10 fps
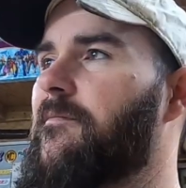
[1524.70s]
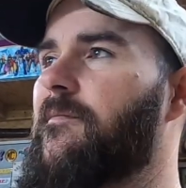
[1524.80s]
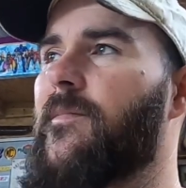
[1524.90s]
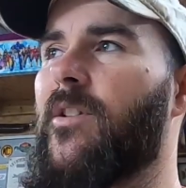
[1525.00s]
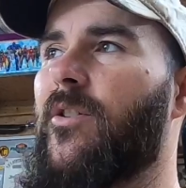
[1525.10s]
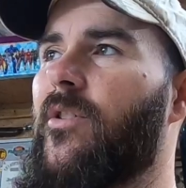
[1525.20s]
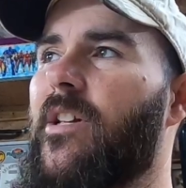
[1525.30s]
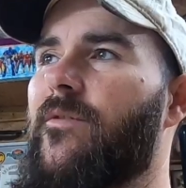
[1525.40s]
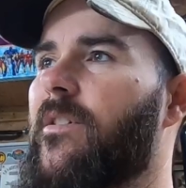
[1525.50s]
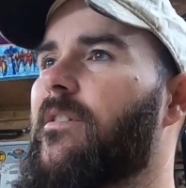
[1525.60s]
you know,
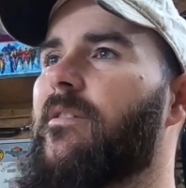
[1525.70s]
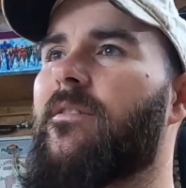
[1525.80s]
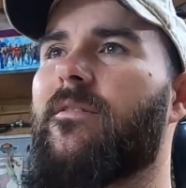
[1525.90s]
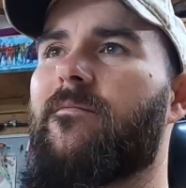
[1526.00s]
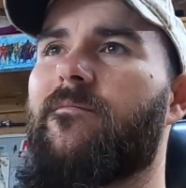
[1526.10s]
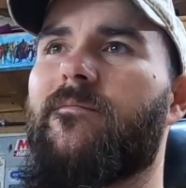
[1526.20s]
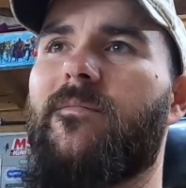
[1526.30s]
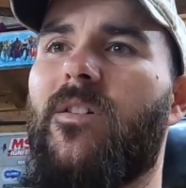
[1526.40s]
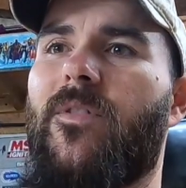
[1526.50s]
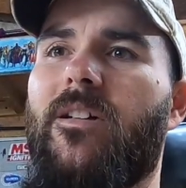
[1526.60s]
even
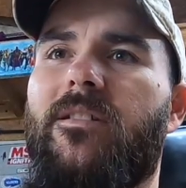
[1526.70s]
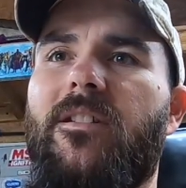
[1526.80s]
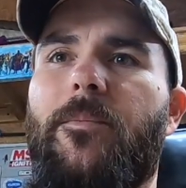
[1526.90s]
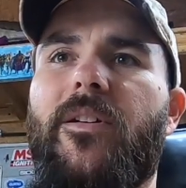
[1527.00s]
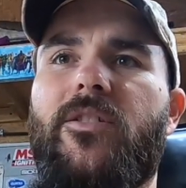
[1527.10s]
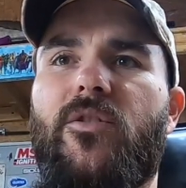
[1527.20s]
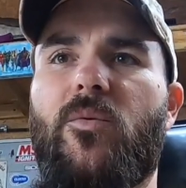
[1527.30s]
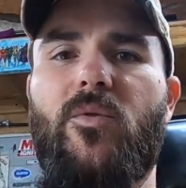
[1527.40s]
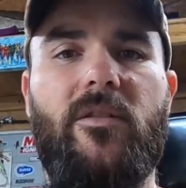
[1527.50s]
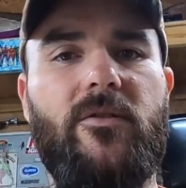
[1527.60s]
if I see a picture of
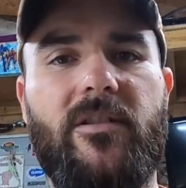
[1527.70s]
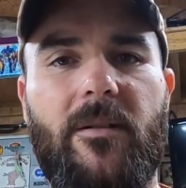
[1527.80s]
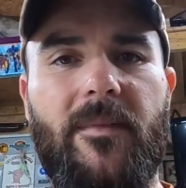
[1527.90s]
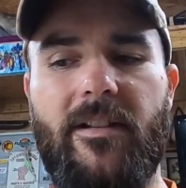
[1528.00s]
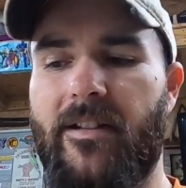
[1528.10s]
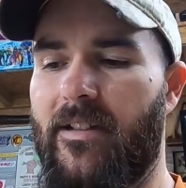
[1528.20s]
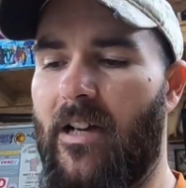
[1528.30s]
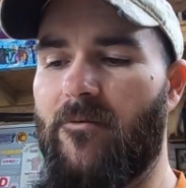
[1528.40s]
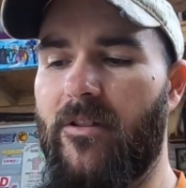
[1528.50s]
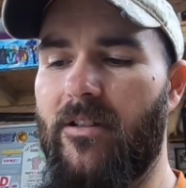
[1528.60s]
one or something like that, and I
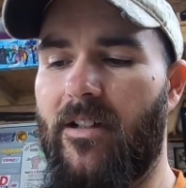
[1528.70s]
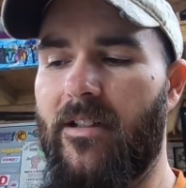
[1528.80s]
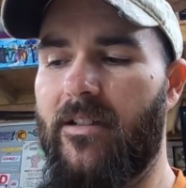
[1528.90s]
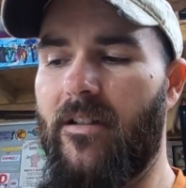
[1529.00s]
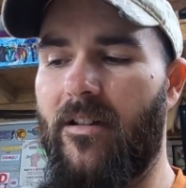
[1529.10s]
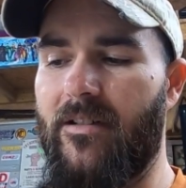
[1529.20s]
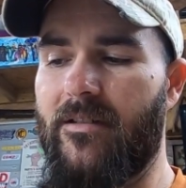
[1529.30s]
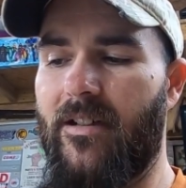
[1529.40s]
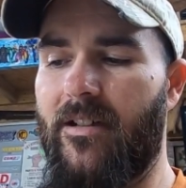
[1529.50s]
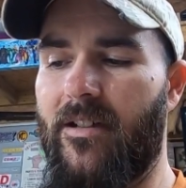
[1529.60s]
really like it, a lot of
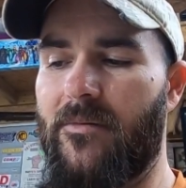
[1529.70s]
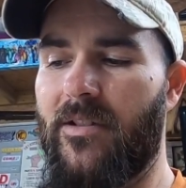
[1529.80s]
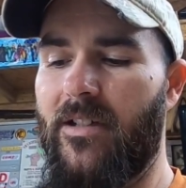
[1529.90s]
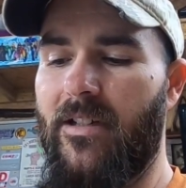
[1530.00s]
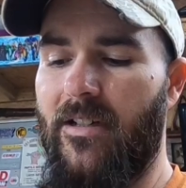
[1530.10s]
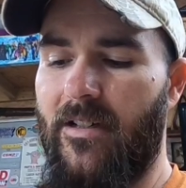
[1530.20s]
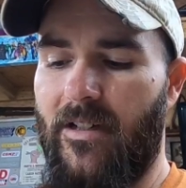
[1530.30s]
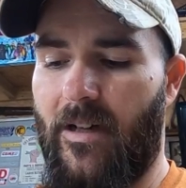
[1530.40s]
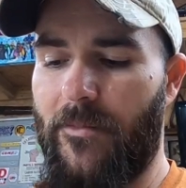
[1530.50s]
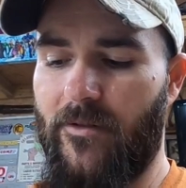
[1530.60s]
times
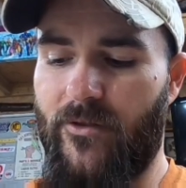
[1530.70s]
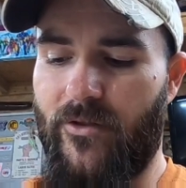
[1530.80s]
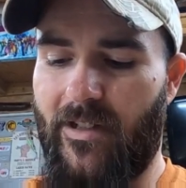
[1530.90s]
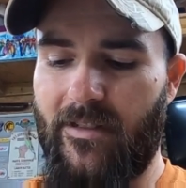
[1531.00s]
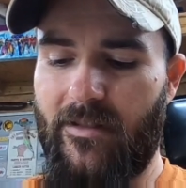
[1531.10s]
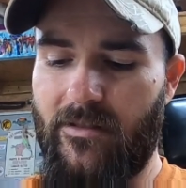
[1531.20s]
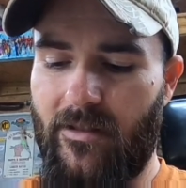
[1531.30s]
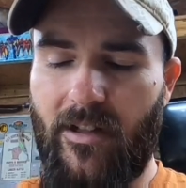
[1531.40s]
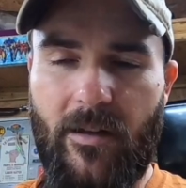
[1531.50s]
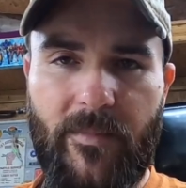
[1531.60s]
I'm going to try not to
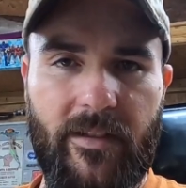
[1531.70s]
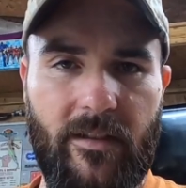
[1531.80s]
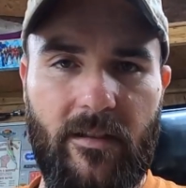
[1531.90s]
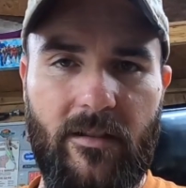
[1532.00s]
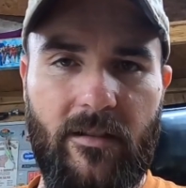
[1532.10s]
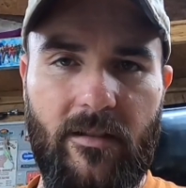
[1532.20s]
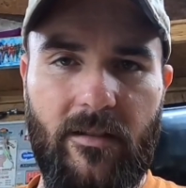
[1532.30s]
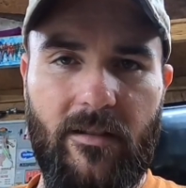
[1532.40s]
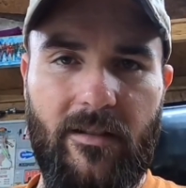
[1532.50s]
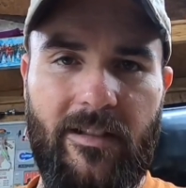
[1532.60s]
copy it
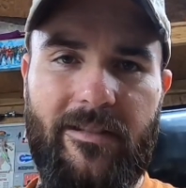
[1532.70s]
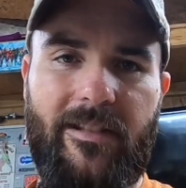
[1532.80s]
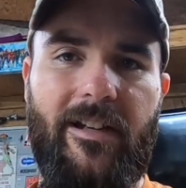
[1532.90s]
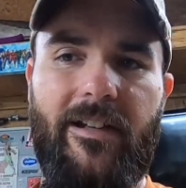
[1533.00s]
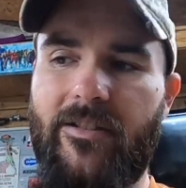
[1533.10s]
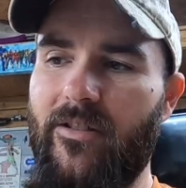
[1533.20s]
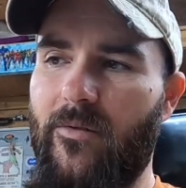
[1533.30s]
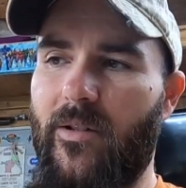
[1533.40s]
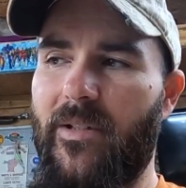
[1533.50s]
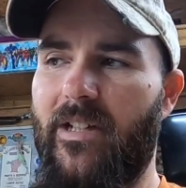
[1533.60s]
exact. You know
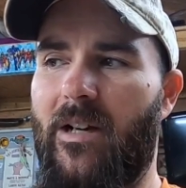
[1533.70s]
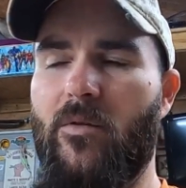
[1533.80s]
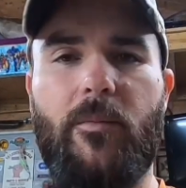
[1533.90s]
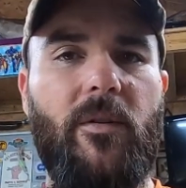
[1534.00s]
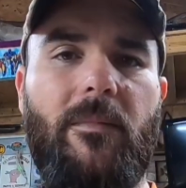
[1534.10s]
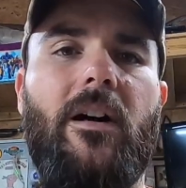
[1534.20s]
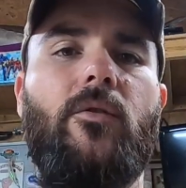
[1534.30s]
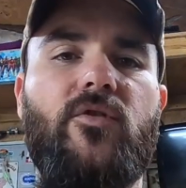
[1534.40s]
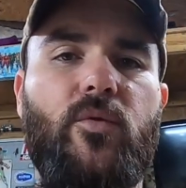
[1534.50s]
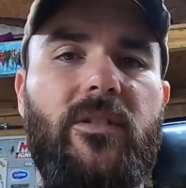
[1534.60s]
what I mean? I want to put my
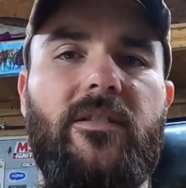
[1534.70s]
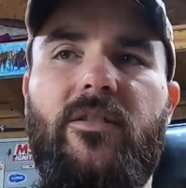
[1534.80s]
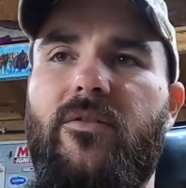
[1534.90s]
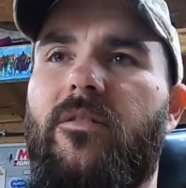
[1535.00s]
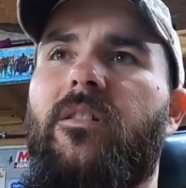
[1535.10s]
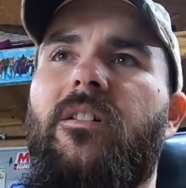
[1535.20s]
own twist to it.